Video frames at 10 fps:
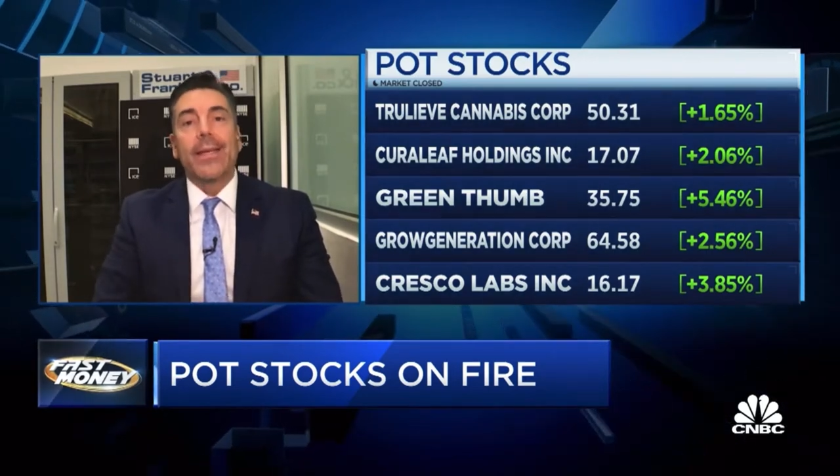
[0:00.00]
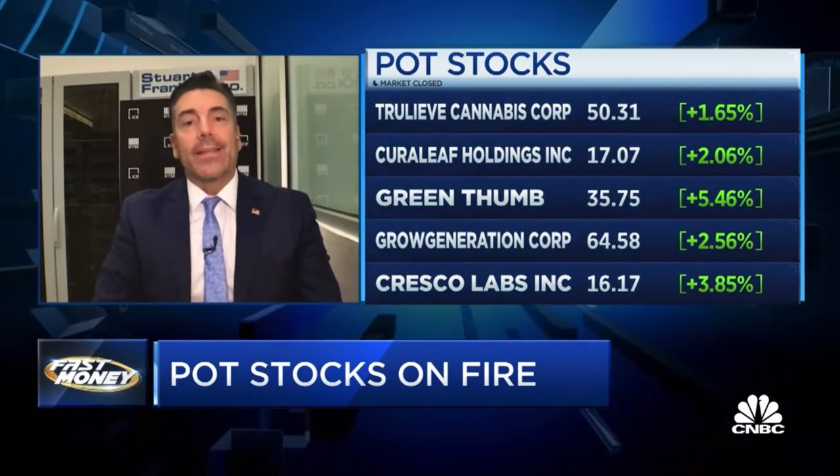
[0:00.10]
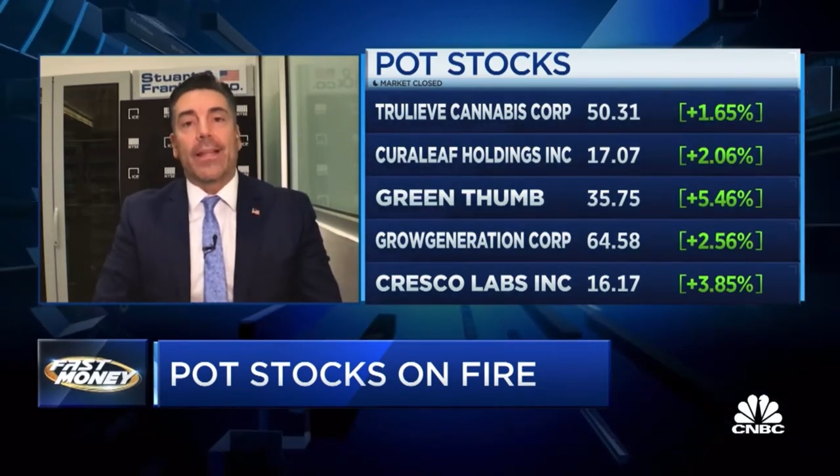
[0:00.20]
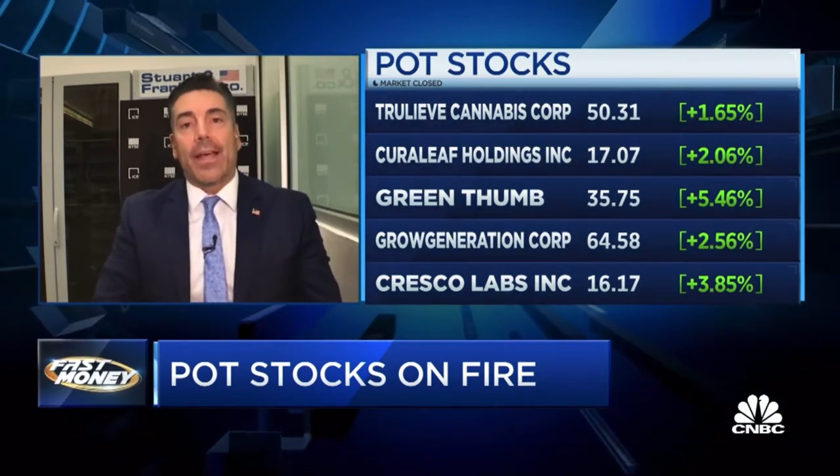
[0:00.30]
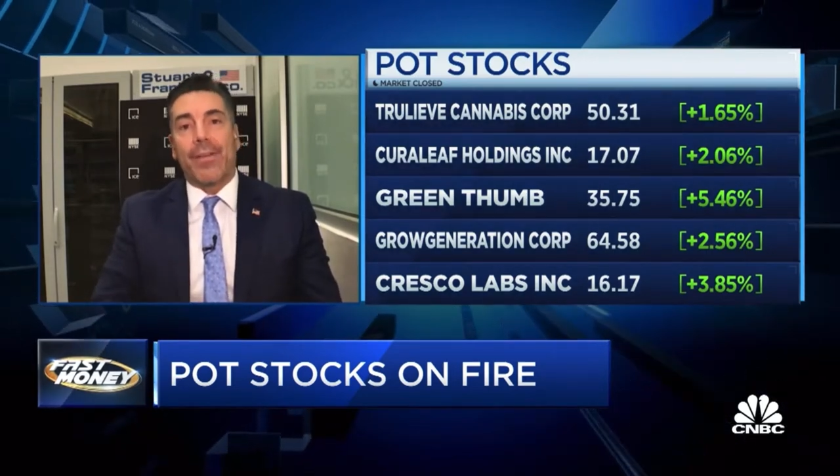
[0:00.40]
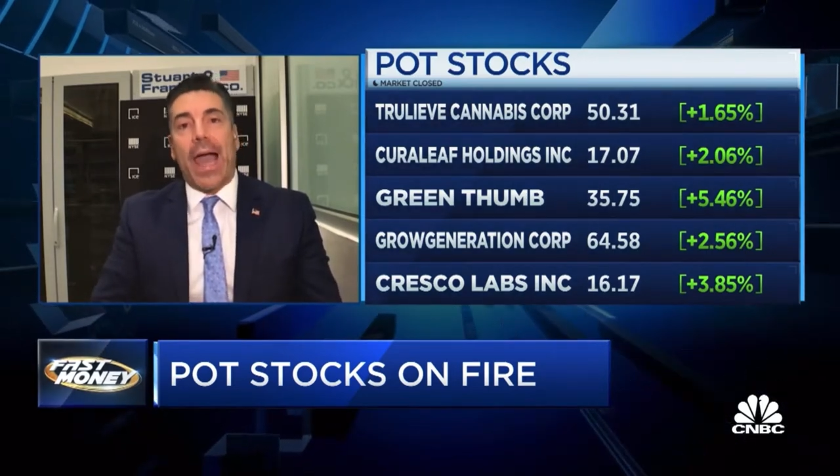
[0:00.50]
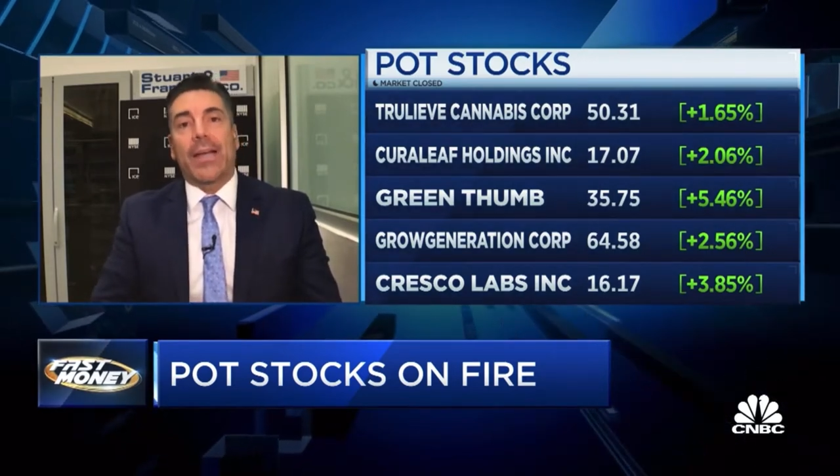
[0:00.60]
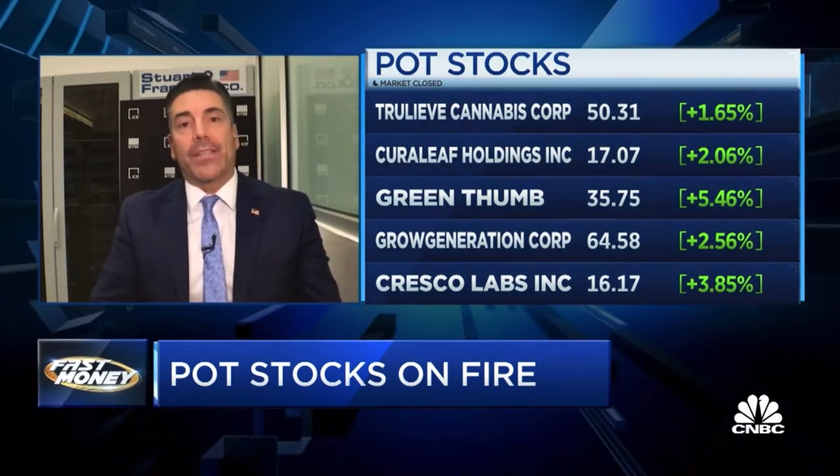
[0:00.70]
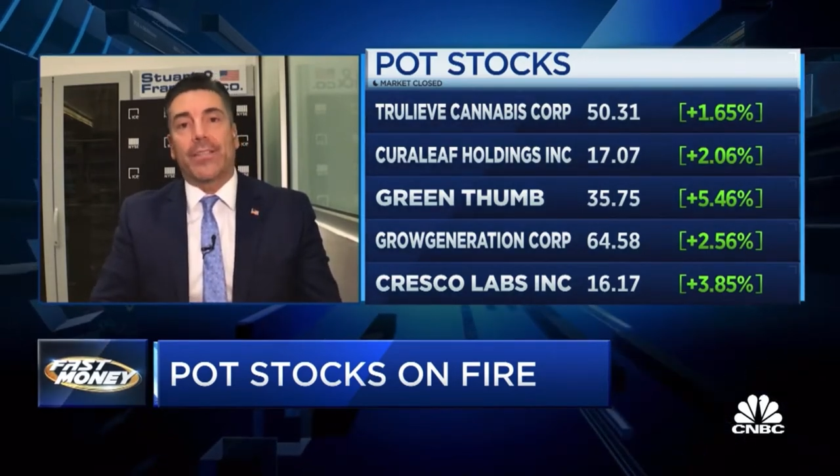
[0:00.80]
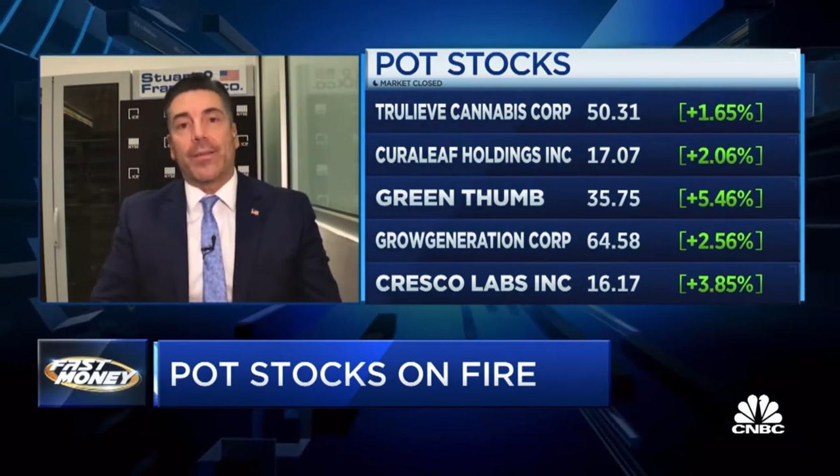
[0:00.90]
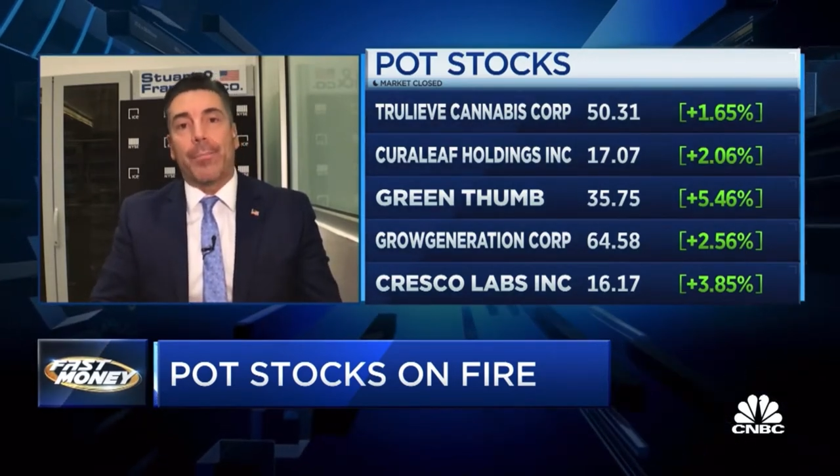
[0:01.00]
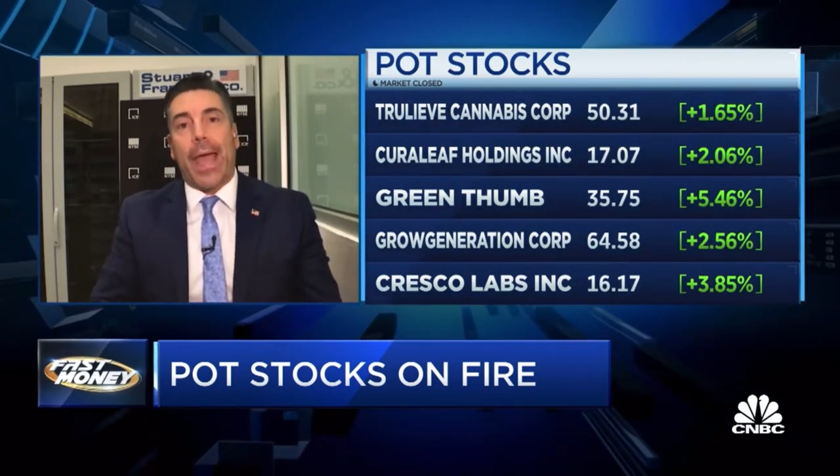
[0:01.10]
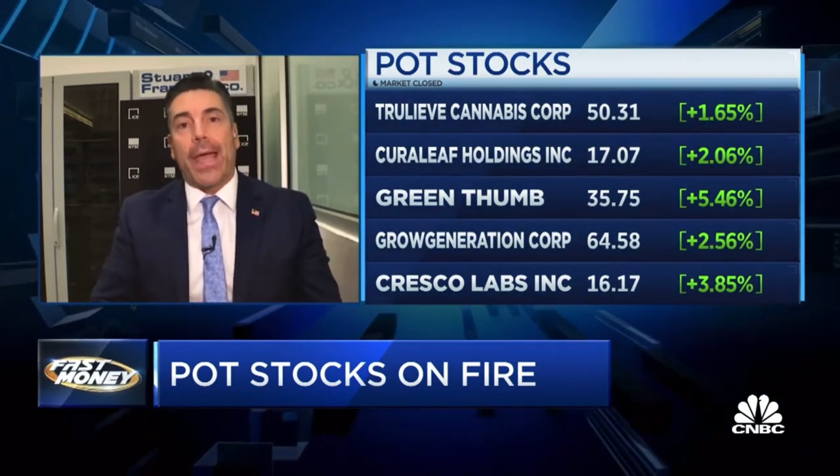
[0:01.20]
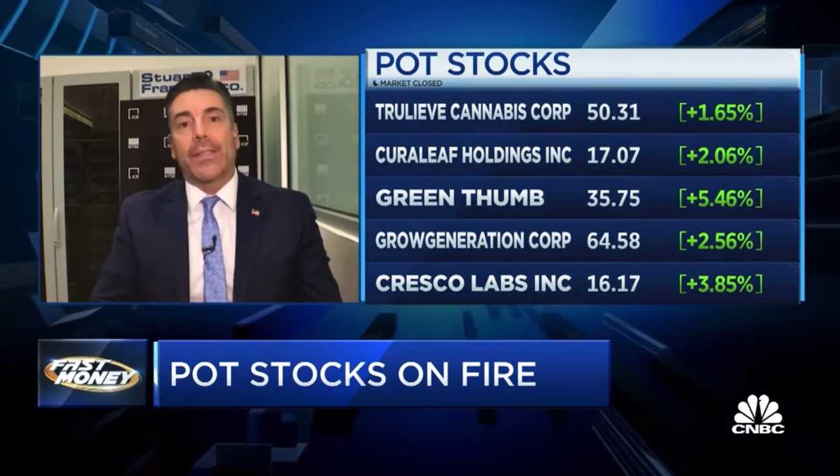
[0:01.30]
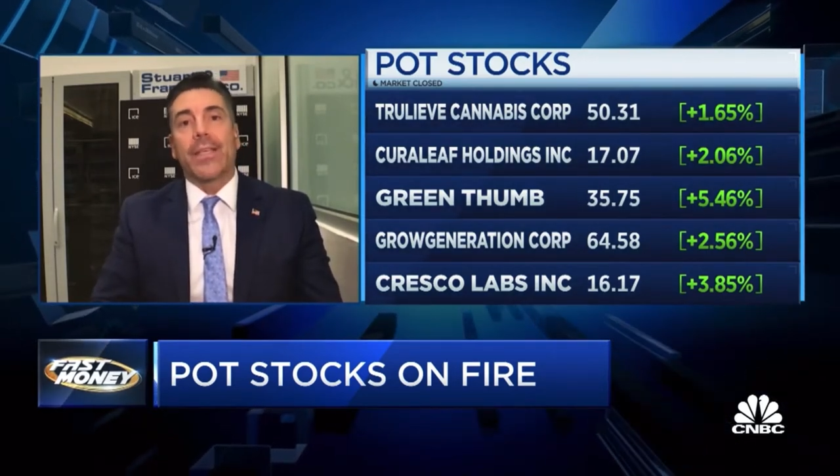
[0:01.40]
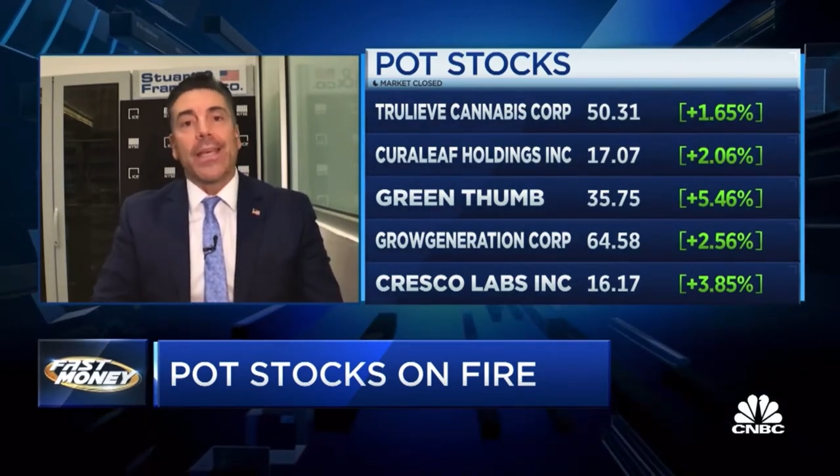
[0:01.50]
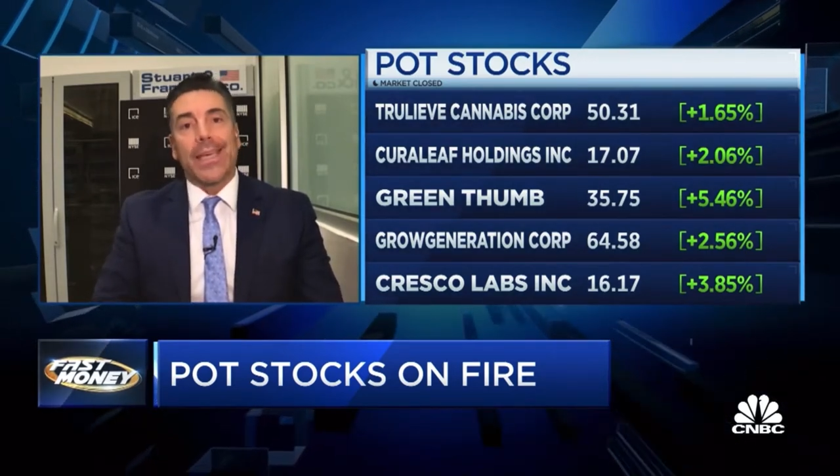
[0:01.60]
they'll have access to banks.